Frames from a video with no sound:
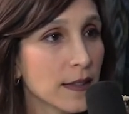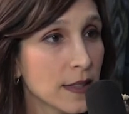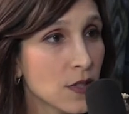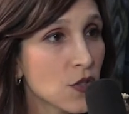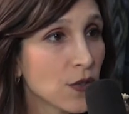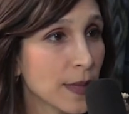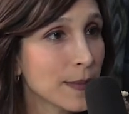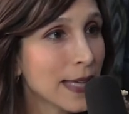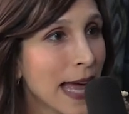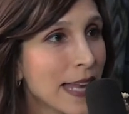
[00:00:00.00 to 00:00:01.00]
This dream,
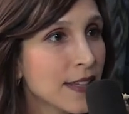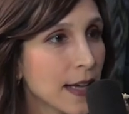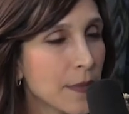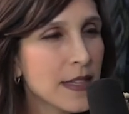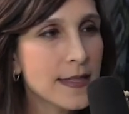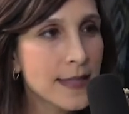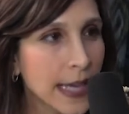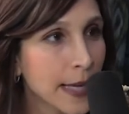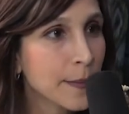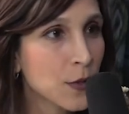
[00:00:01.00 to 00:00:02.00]
10 times, the
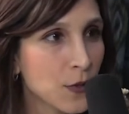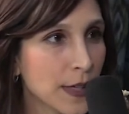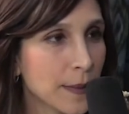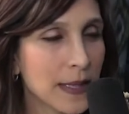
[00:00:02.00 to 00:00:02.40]
same dream.